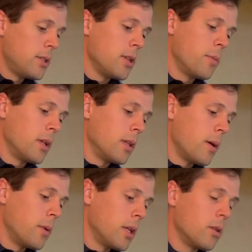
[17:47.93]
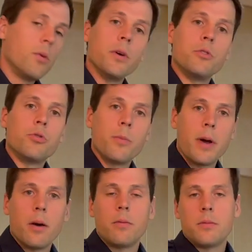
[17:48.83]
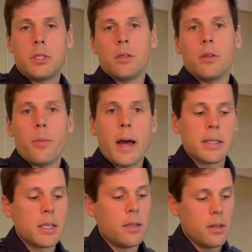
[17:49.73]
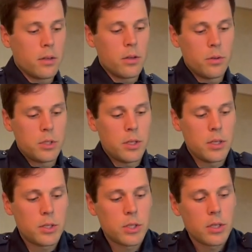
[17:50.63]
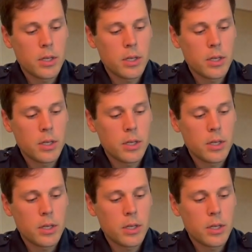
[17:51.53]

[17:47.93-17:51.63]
I'm gonna let the oil drip out still in the basket, and then I'll go to this